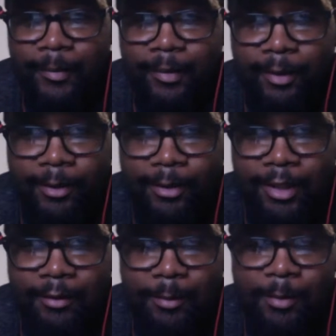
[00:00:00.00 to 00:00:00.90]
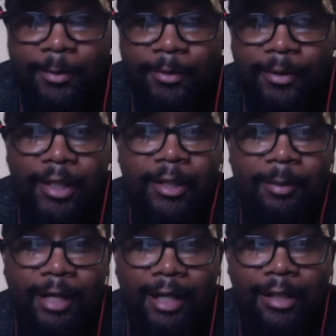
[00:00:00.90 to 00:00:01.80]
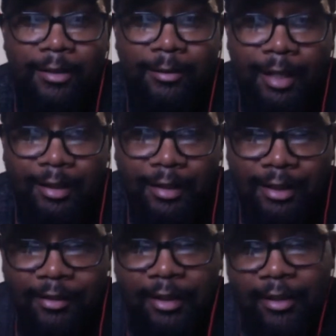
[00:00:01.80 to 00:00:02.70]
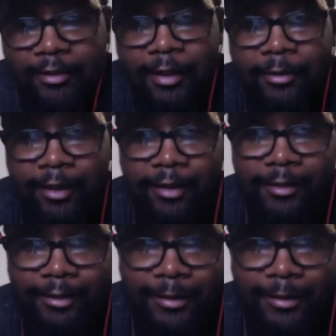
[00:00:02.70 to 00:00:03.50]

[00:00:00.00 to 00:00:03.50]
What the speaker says: So shave your balls and you might get a little Valentine's Day something.